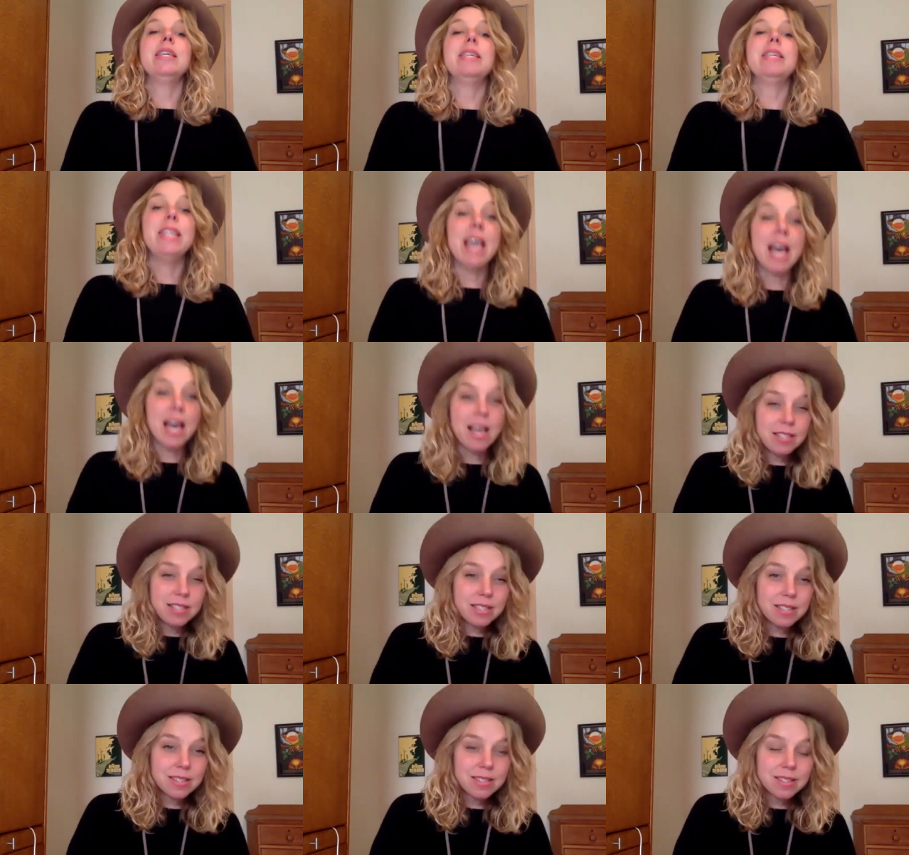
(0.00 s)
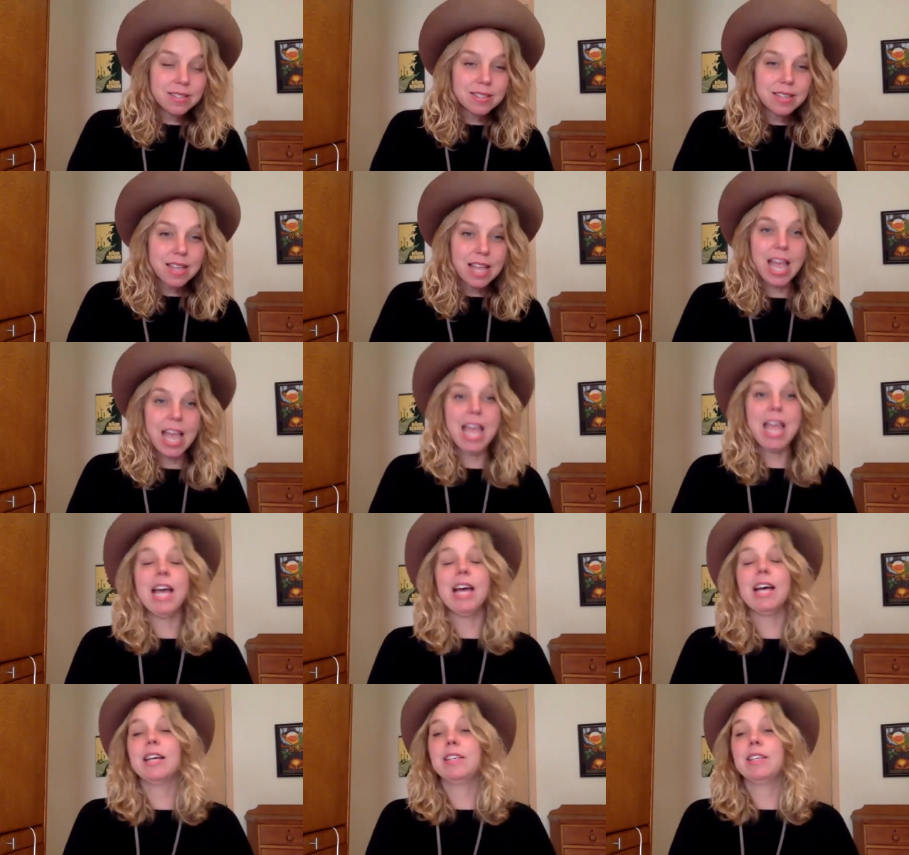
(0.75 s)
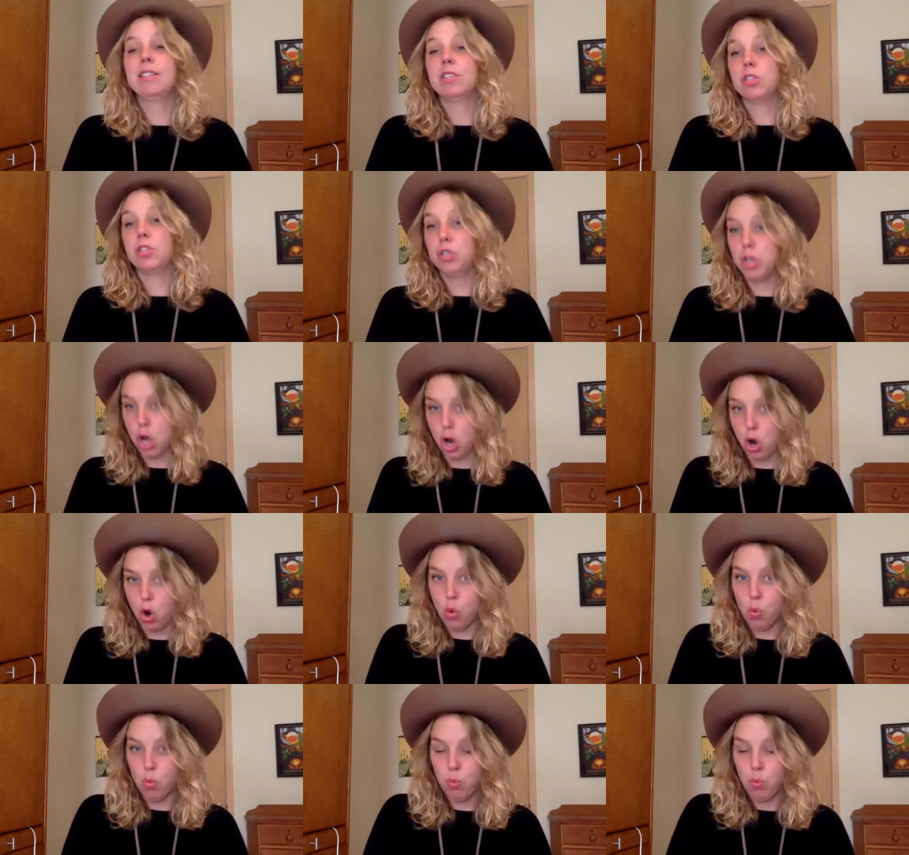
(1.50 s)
Yes and no.